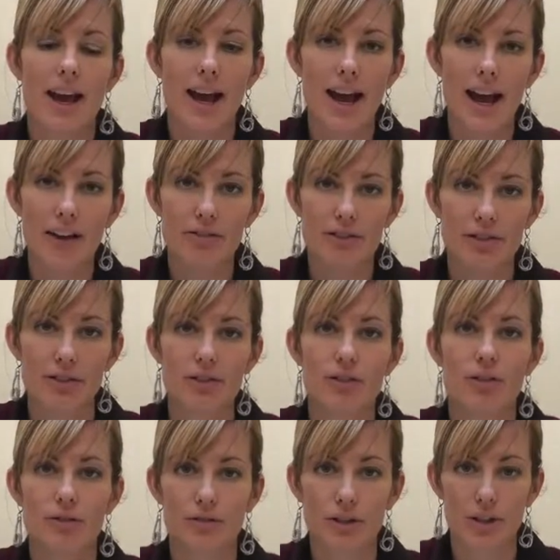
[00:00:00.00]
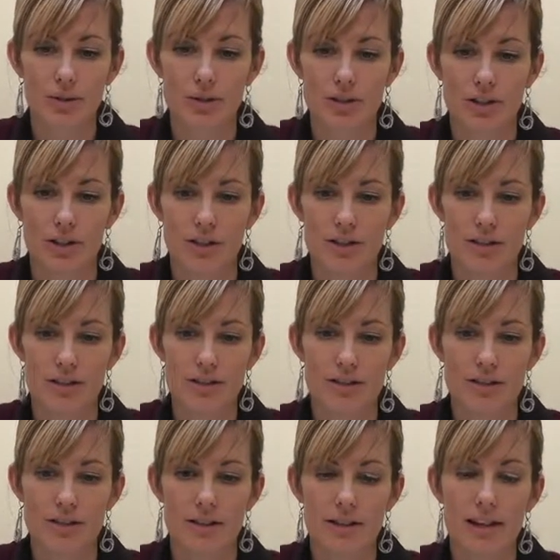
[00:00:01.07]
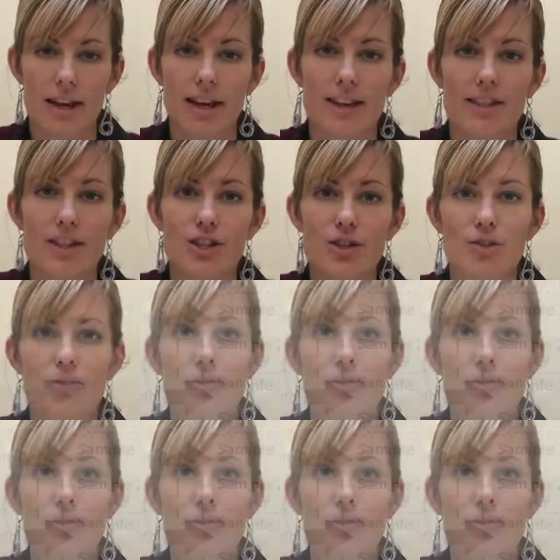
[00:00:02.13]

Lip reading: after flow starts, and then you